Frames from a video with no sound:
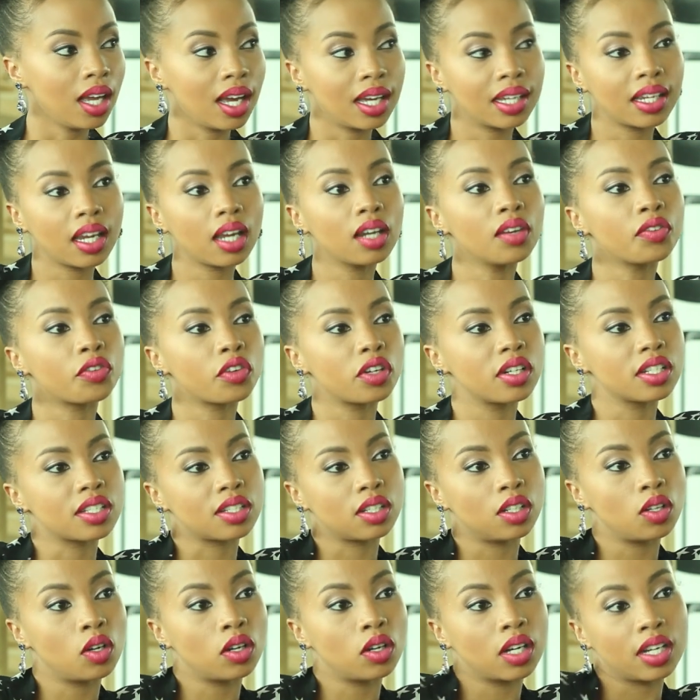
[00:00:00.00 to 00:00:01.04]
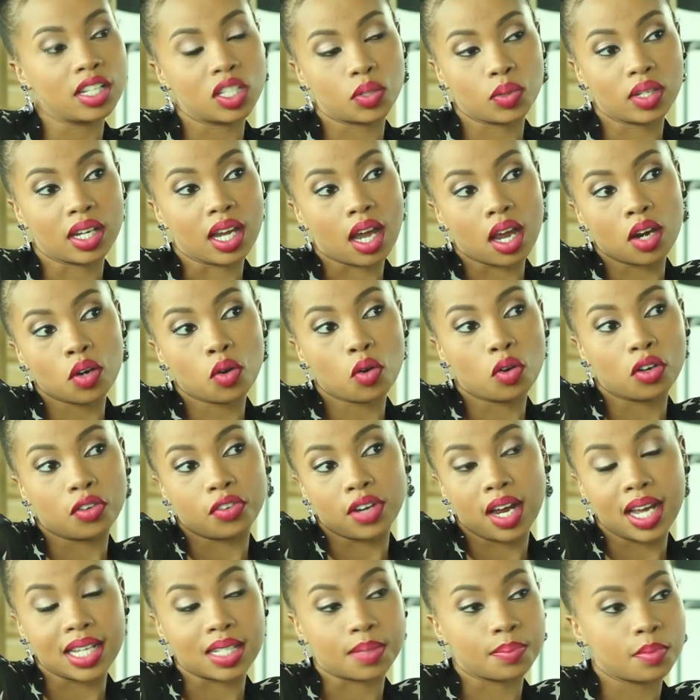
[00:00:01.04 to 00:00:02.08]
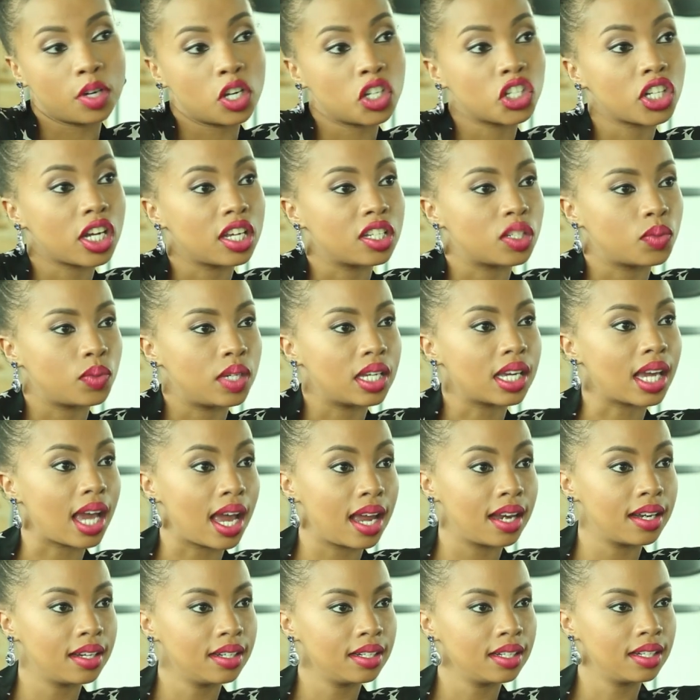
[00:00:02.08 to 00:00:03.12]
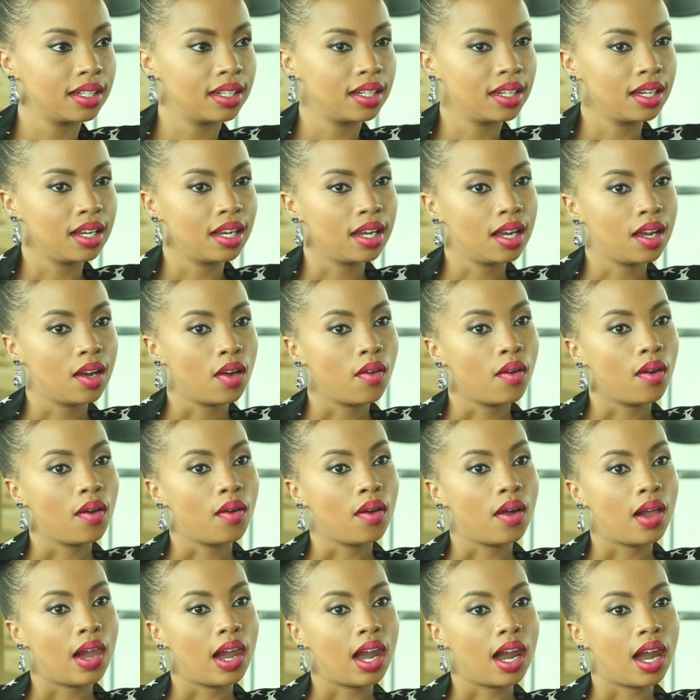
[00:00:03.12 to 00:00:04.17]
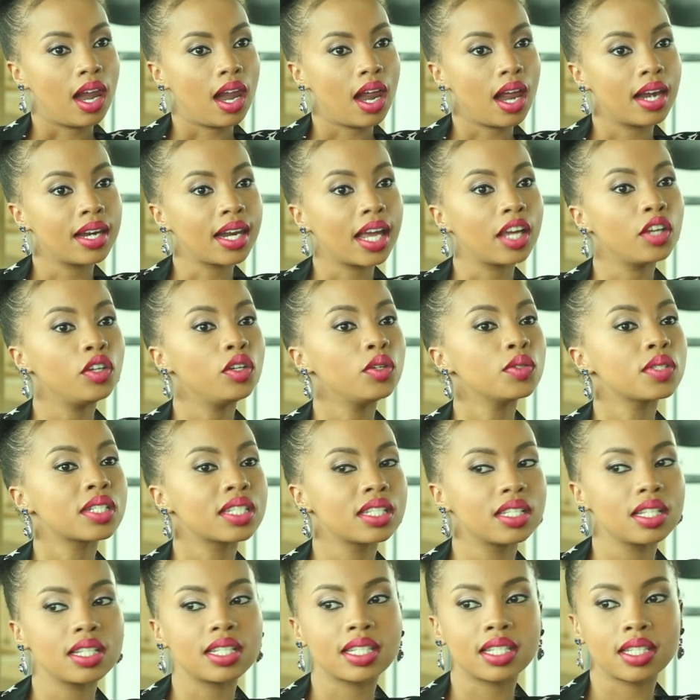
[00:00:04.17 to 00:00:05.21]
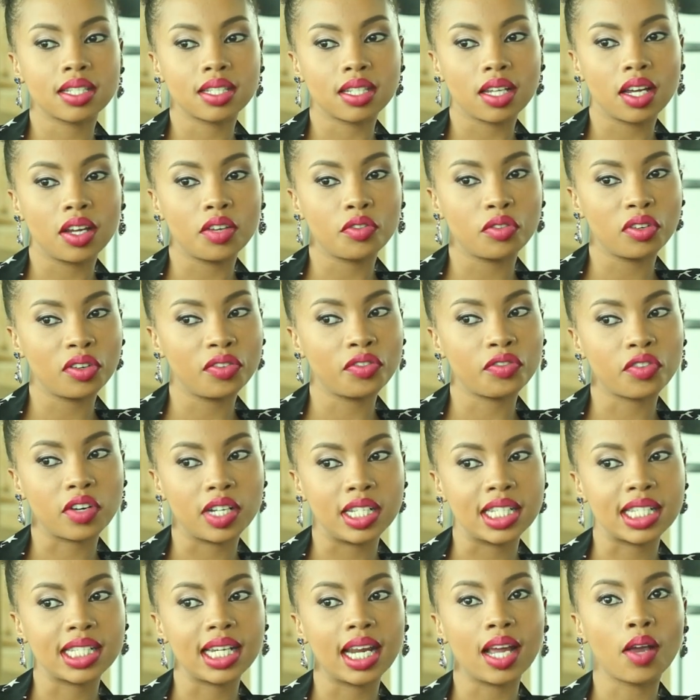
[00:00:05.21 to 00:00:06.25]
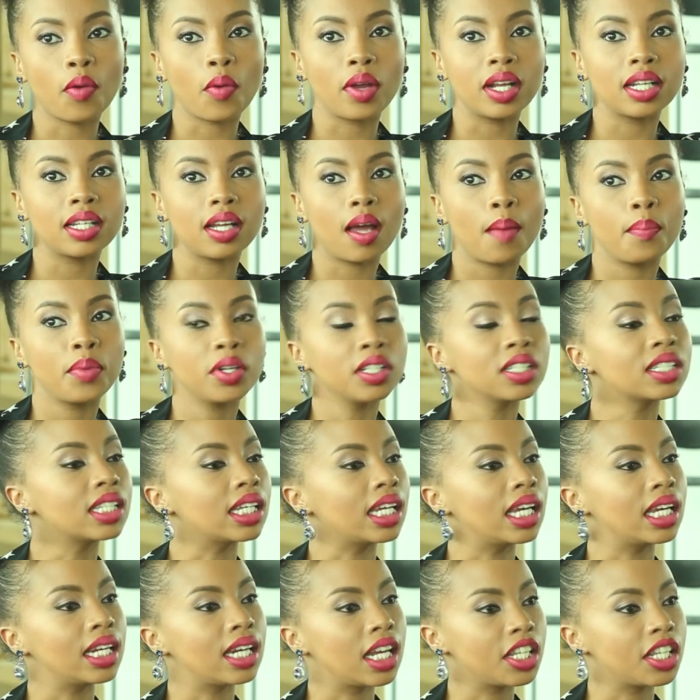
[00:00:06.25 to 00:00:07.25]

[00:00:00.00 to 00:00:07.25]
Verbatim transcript: Again, for as long as we can or as much as we can. And I use this uh, reference like when a building in